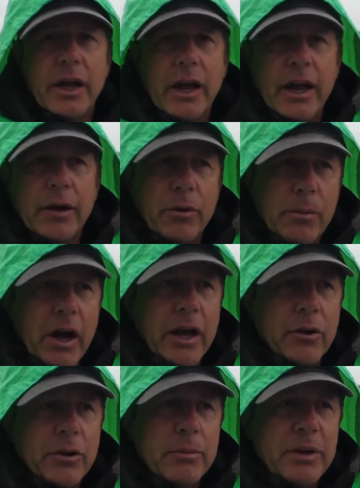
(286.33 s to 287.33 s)
And we
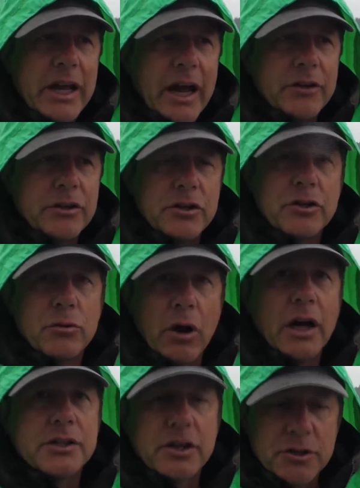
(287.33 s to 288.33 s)
might only be down to 2
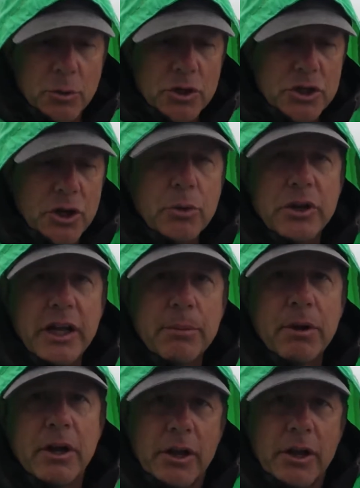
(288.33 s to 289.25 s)
rods because we're so deep.